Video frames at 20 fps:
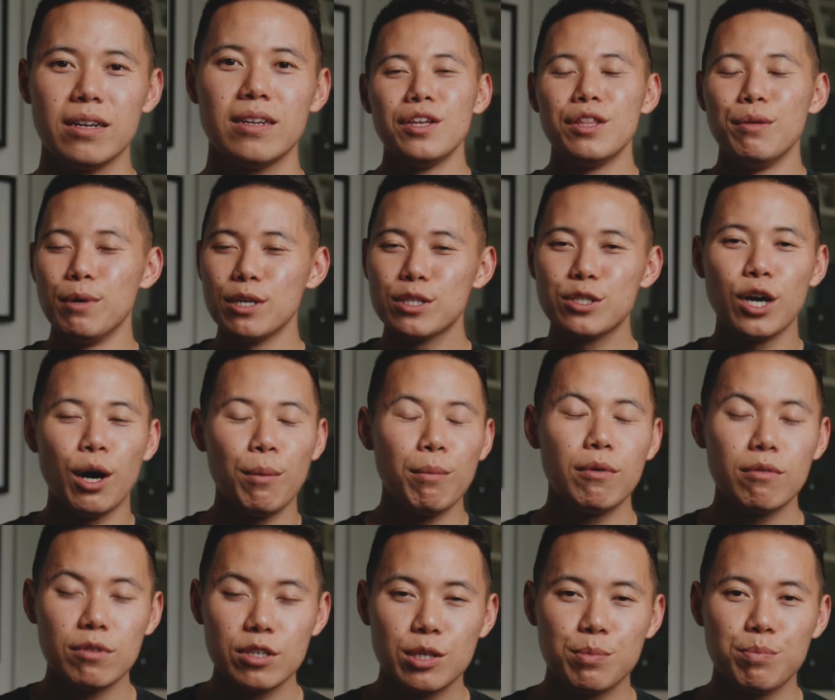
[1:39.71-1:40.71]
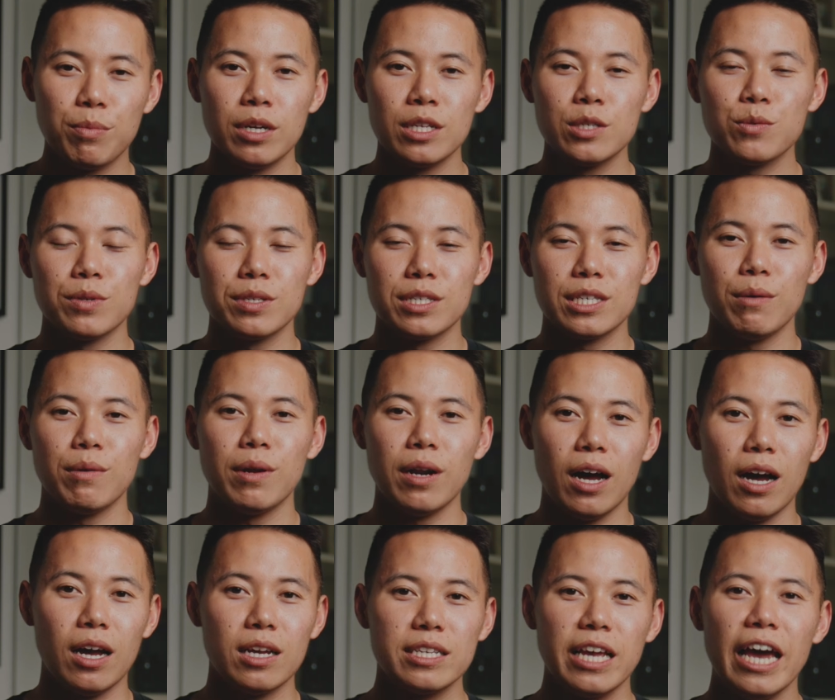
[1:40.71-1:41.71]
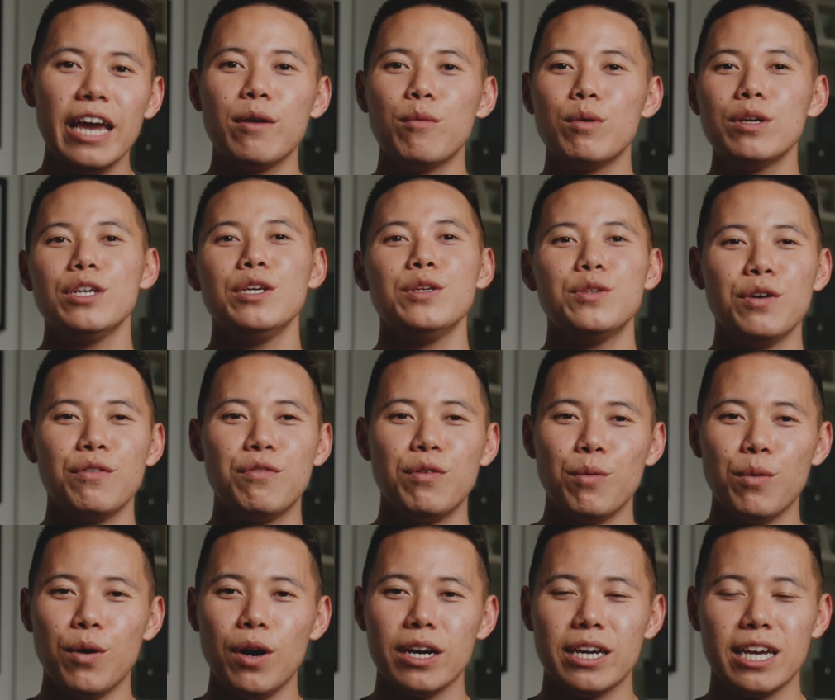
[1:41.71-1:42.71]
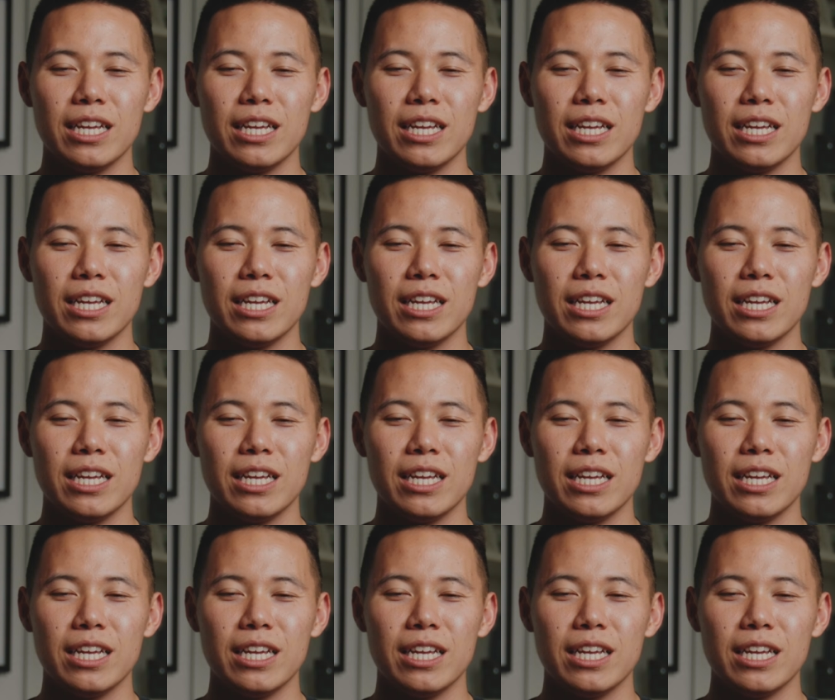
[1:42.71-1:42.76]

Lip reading: The most common response when someone asks, hey, what do you do for work?